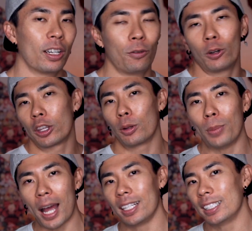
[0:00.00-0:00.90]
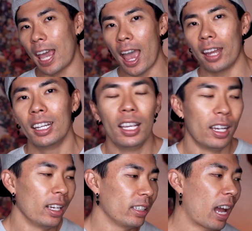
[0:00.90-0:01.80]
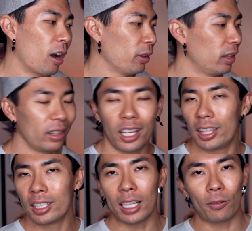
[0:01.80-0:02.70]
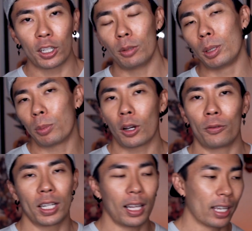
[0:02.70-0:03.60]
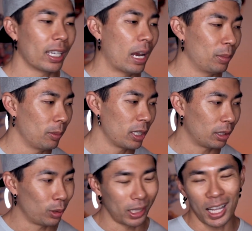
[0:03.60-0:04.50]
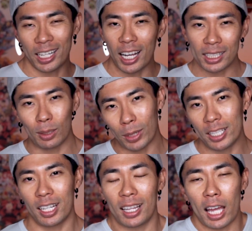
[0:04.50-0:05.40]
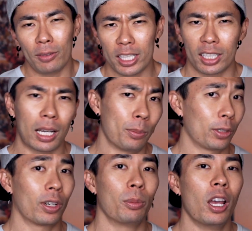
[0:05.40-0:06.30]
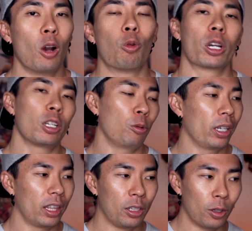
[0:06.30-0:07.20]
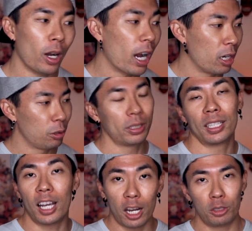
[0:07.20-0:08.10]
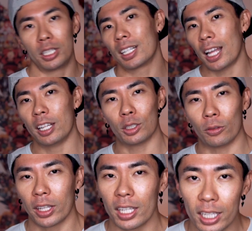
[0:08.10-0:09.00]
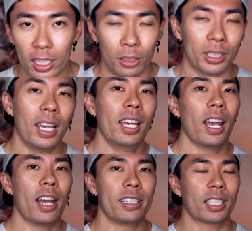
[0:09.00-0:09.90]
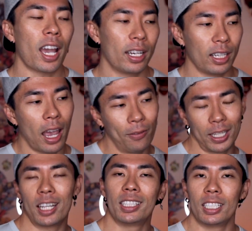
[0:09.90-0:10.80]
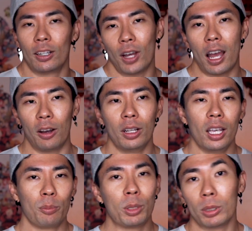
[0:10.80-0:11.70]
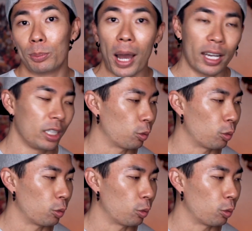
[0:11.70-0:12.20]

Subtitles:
of where their body's at. Now, nothing's ever going to be perfect. A lot of times I'm just doing a lot of estimation. A lot of it just comes from working with, hundreds and hundreds of clients over the years and just kind of having an idea of how people's bodies